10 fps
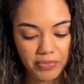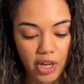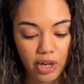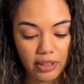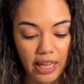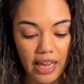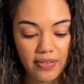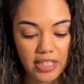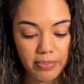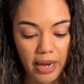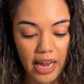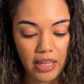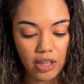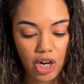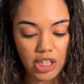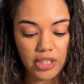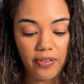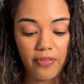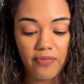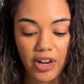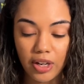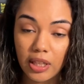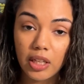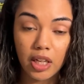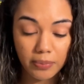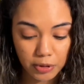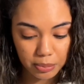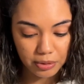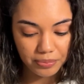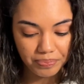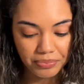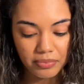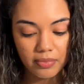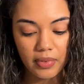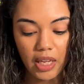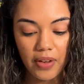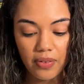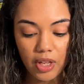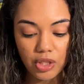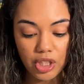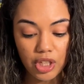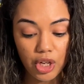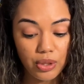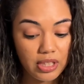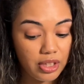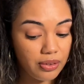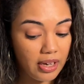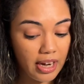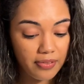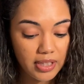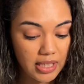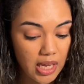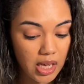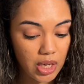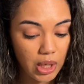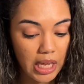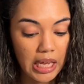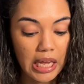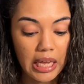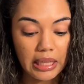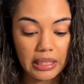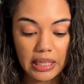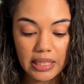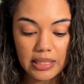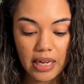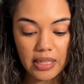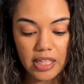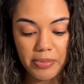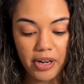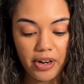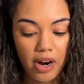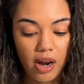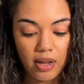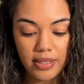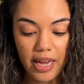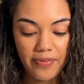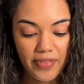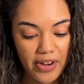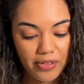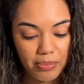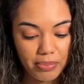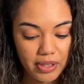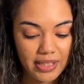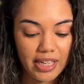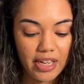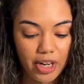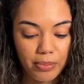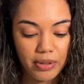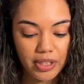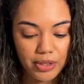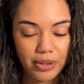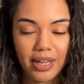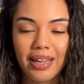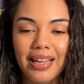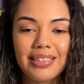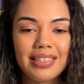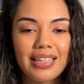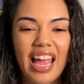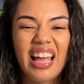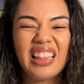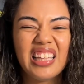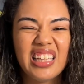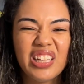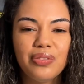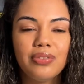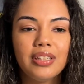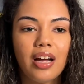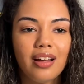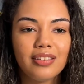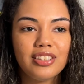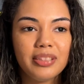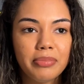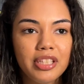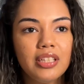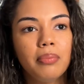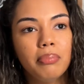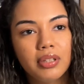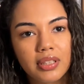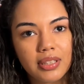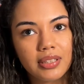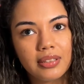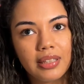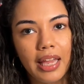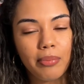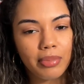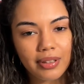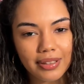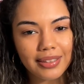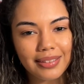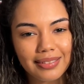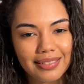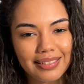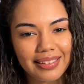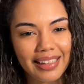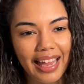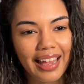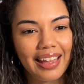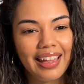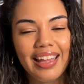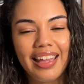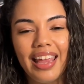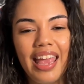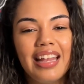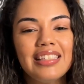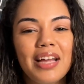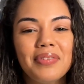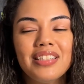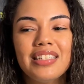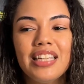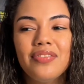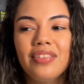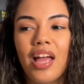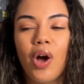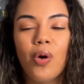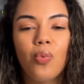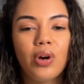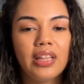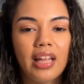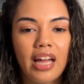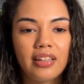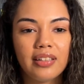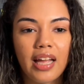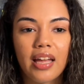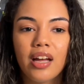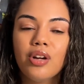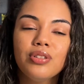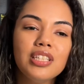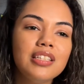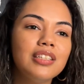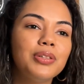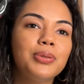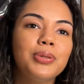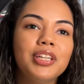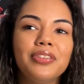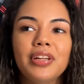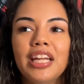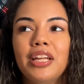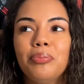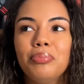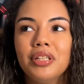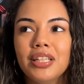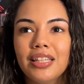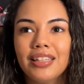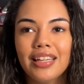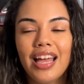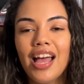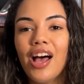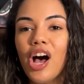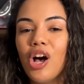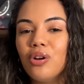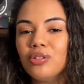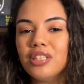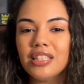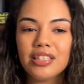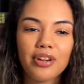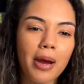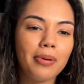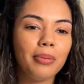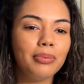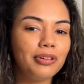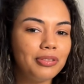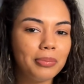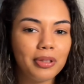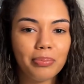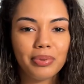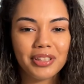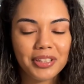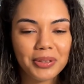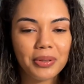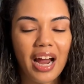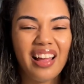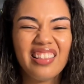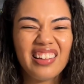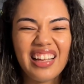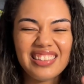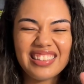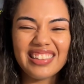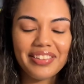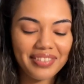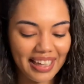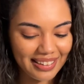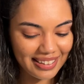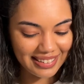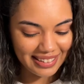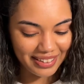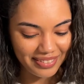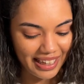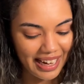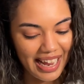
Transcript: her life is by and large fairly comfortable. Even though she knows they'll never sell, Lydia stocks some of her all-time favorite books in her bookstore. And can I just say, I love when authors mention books in books. Like, anytime it's just even like a one-liner, like, oh, she's in the corner reading a book. Oh, she's grabbing a book from the bookstore. I just love that. I just love that.